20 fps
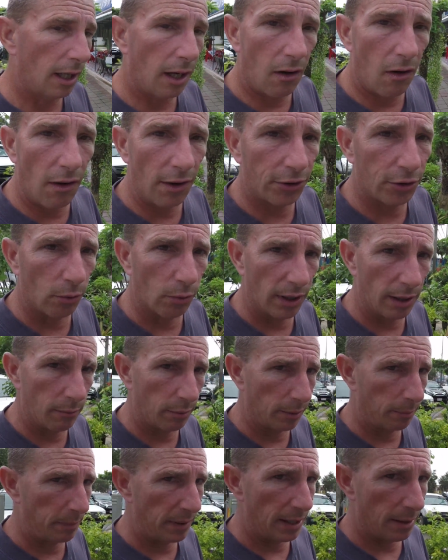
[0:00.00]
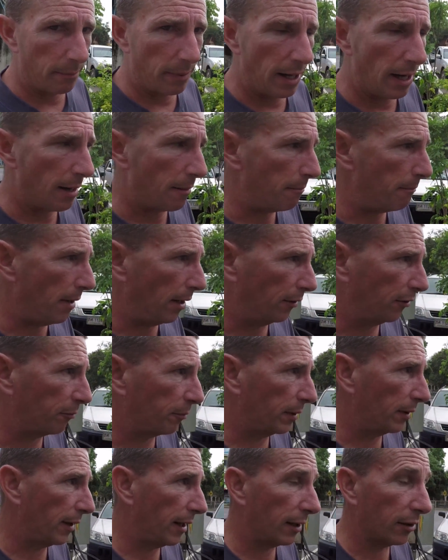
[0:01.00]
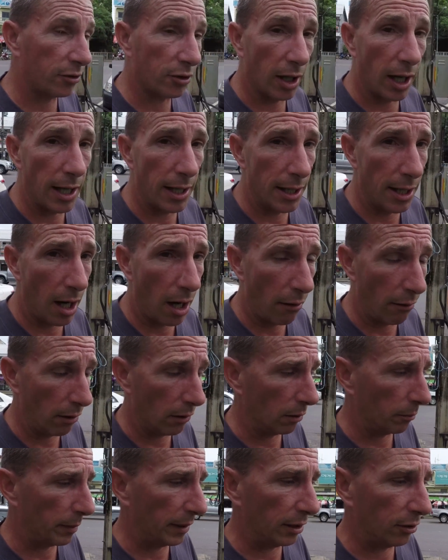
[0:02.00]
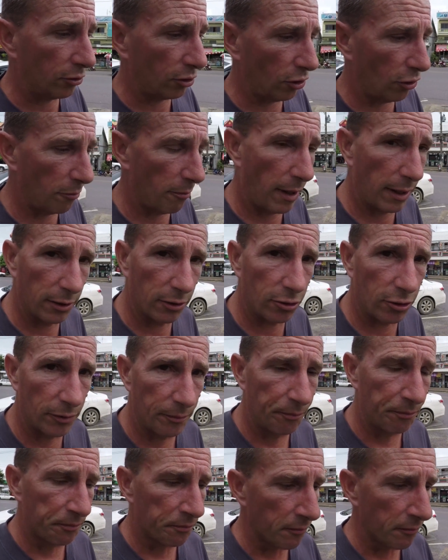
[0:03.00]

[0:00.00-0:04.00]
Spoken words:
Yeah, I thought it would be about a month, but they're saying no, it'll be 2 months.